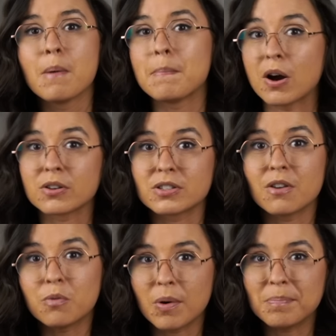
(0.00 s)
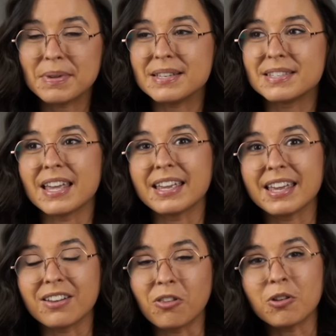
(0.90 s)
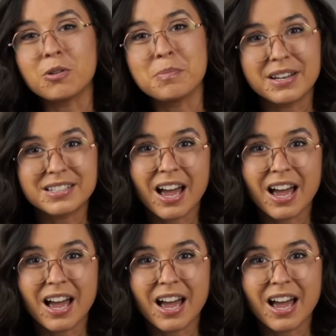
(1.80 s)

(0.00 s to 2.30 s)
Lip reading: parts of One Piece that get a little bit of